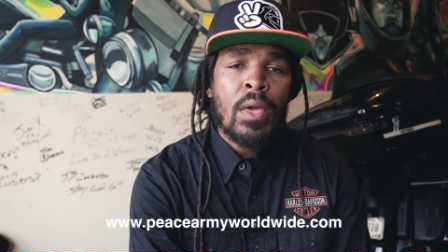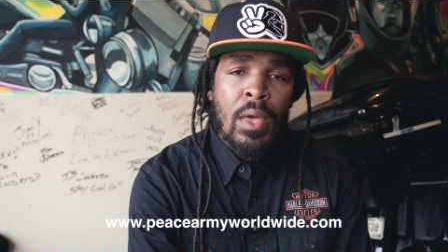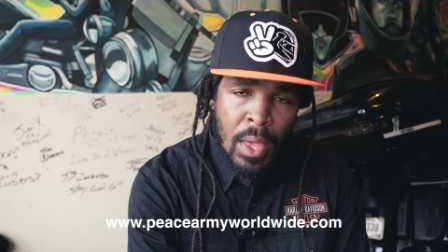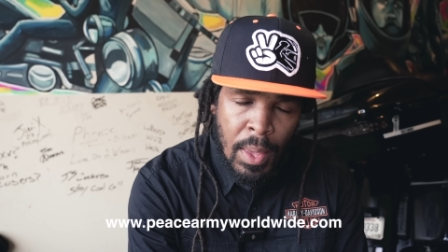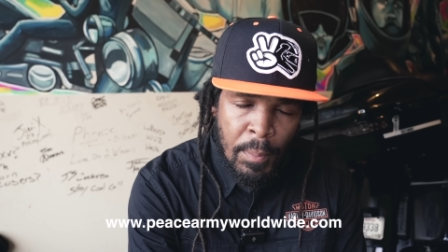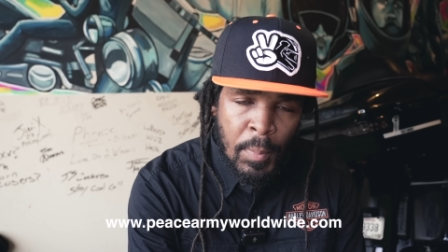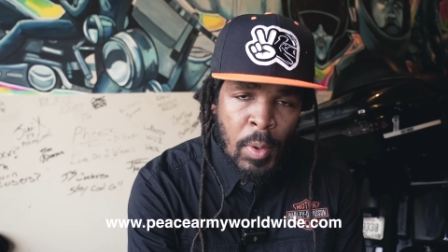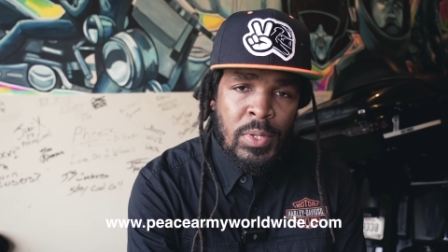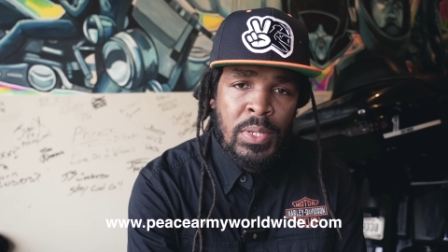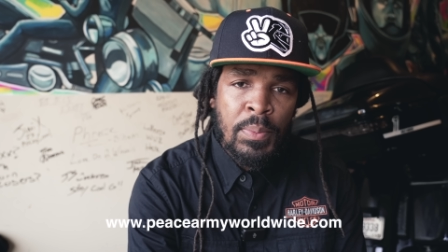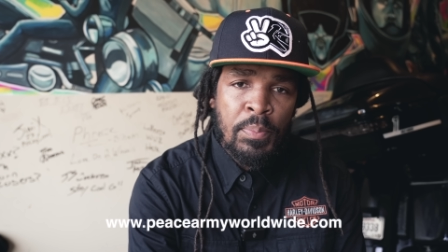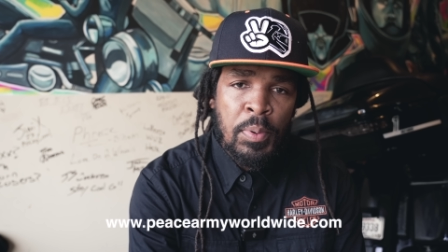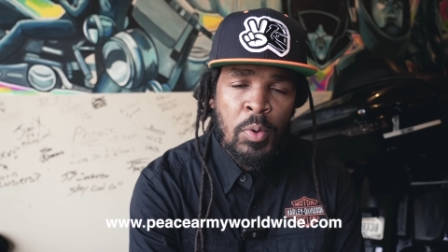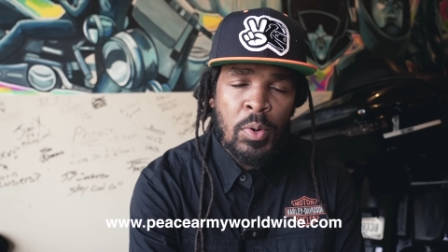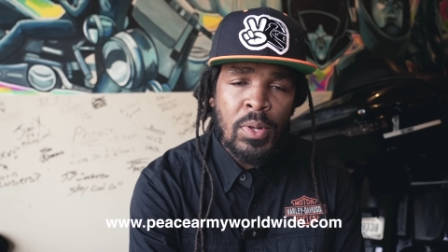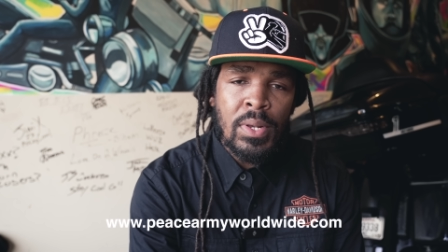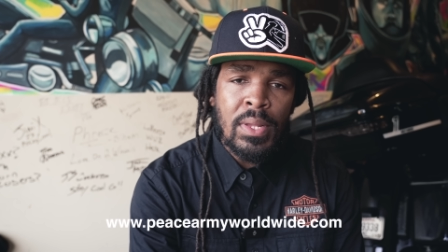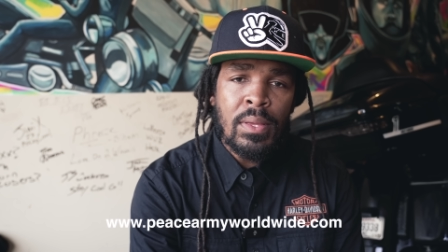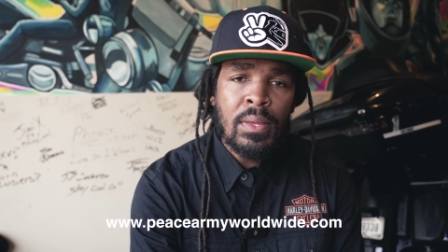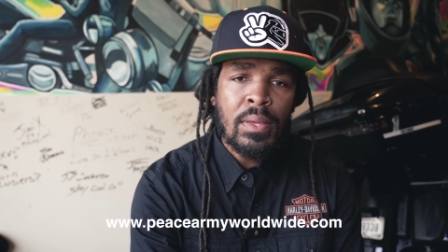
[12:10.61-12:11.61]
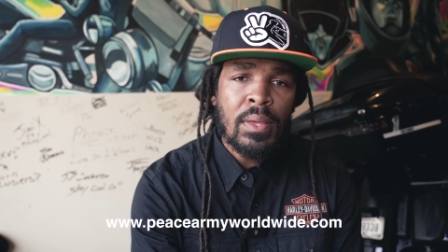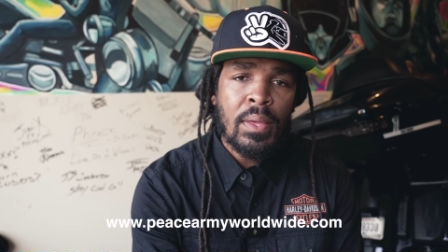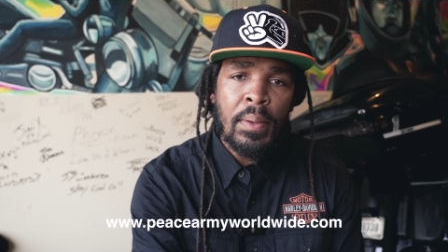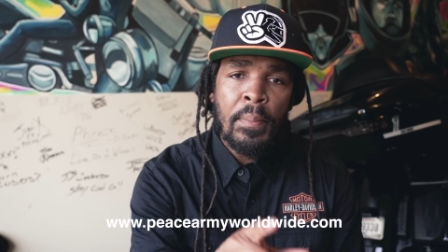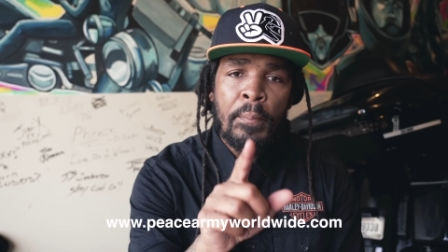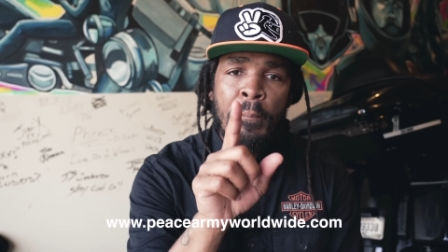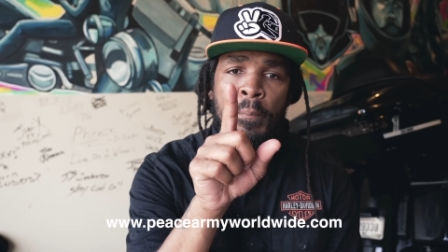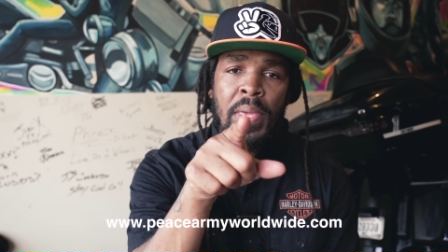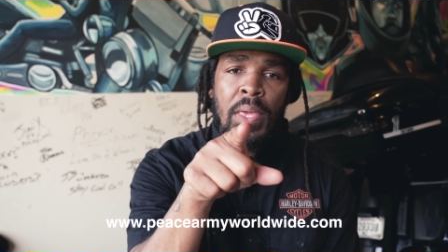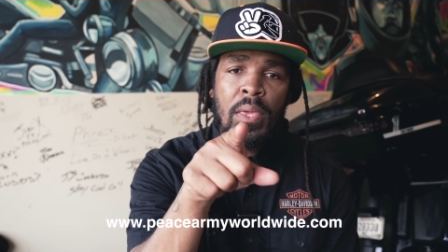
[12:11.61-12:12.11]
and most importantly,
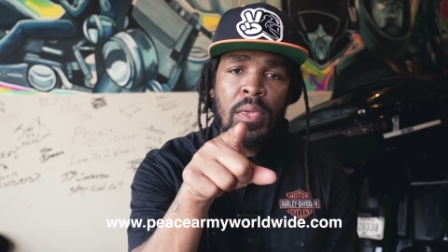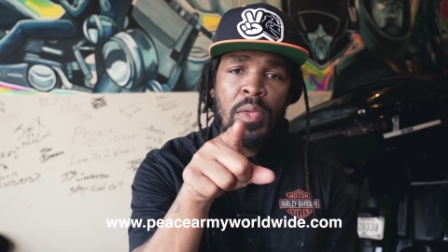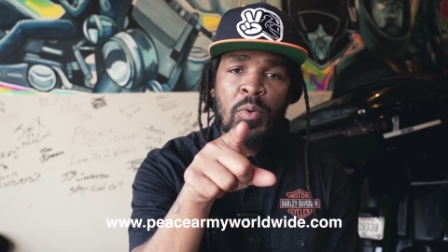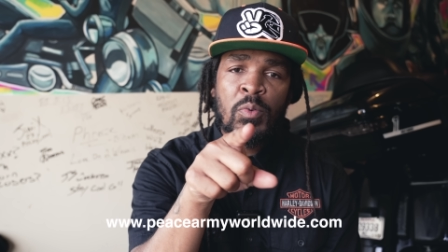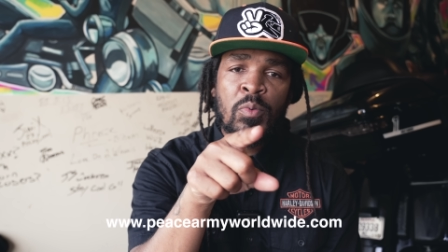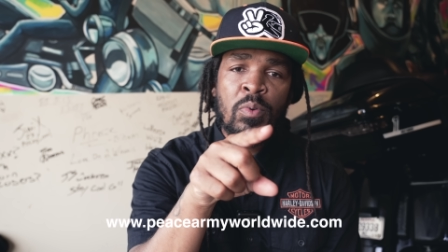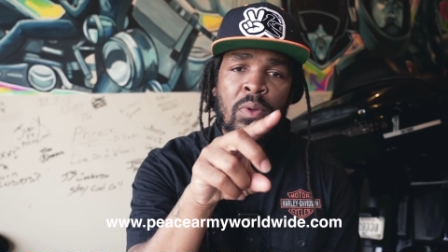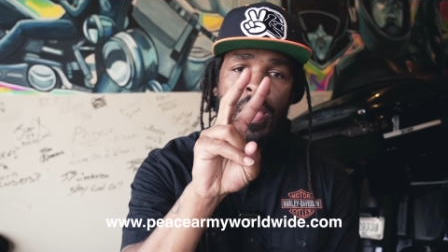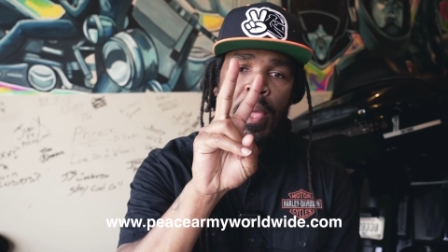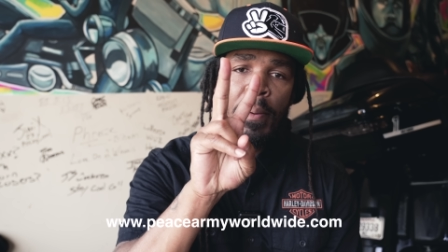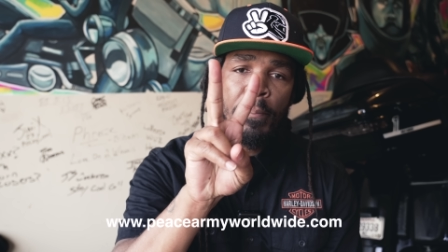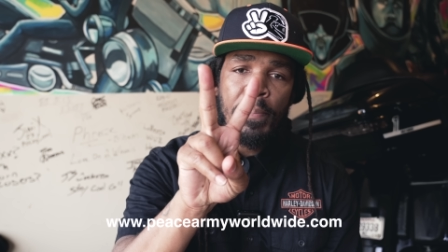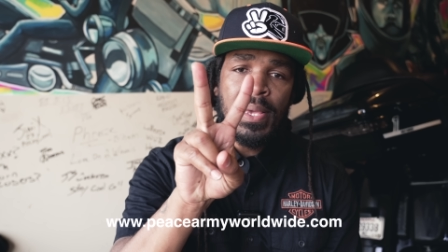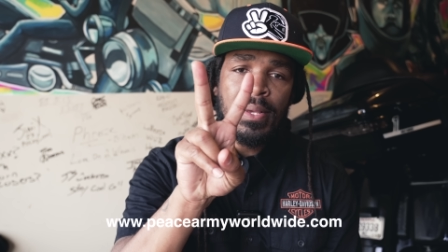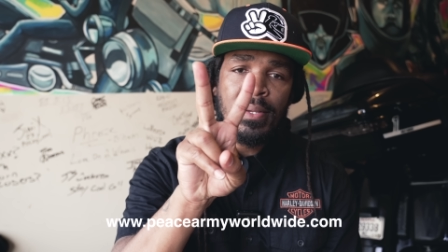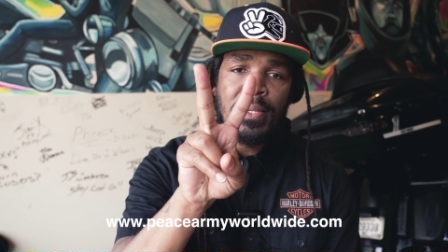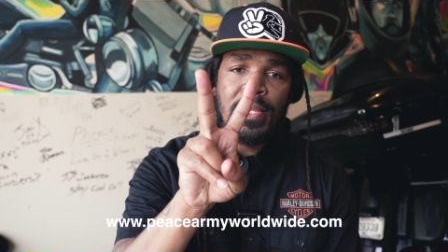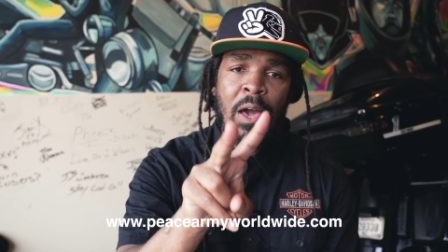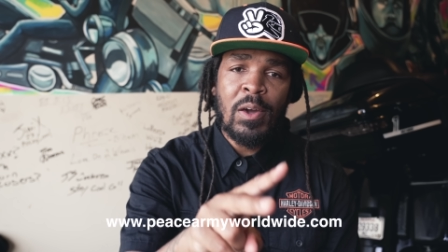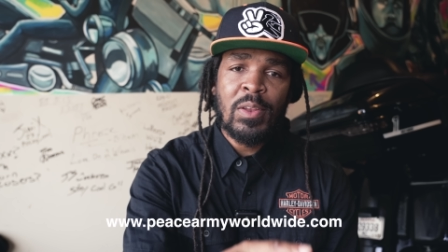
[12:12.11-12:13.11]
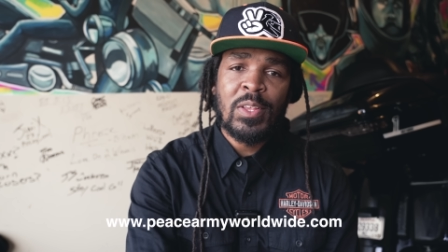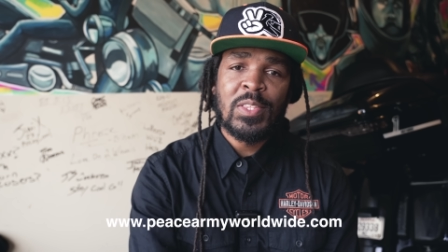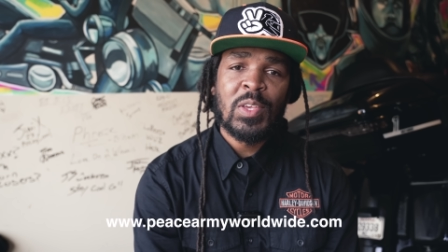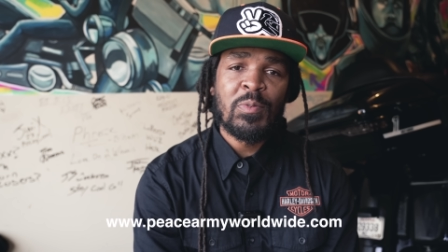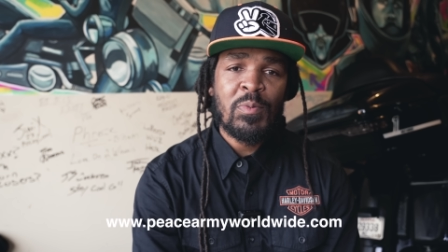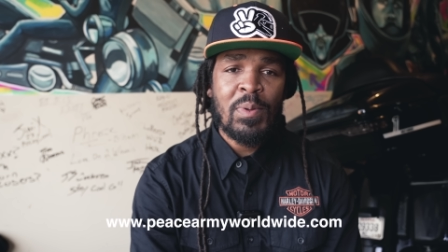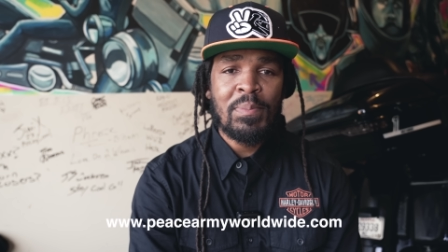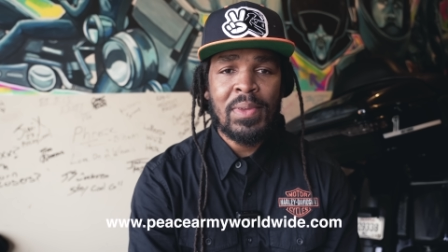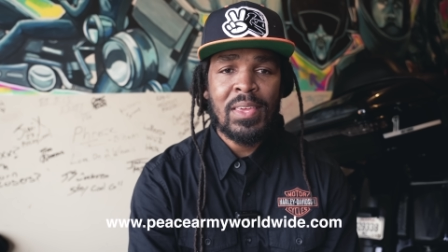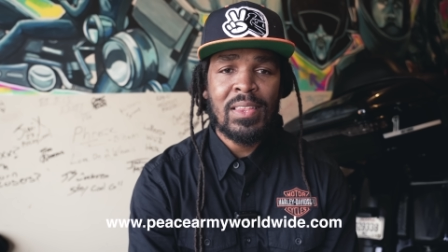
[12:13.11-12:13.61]
be you, and peace out until
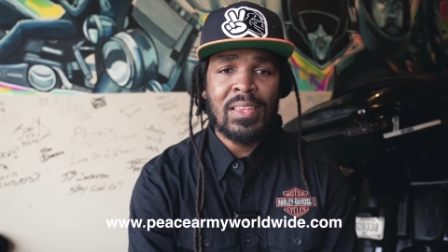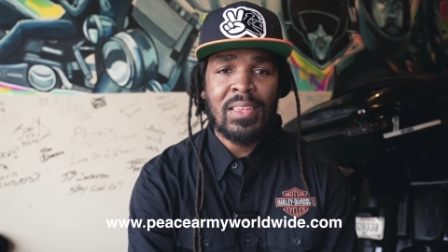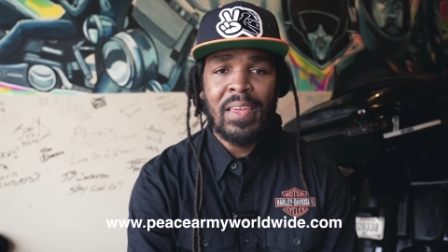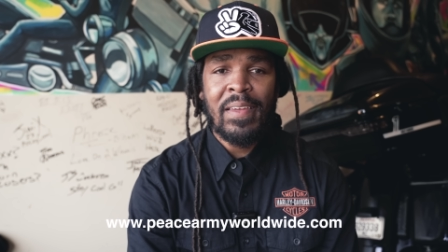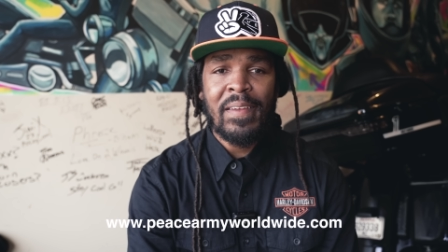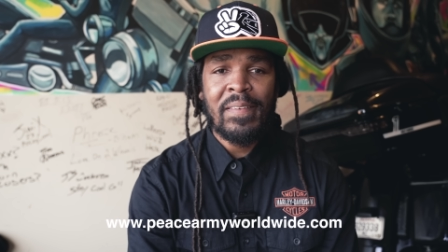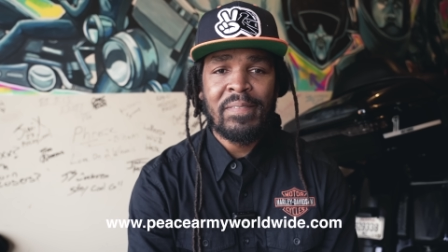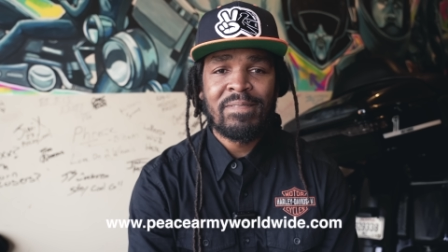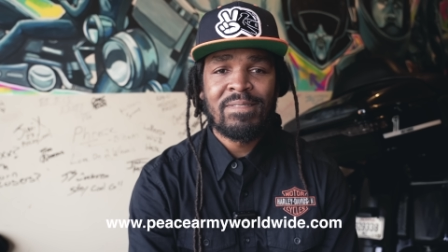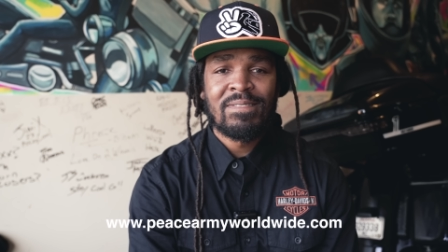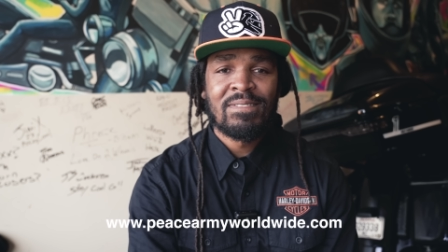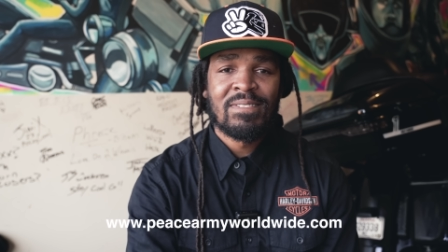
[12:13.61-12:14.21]
we meet again.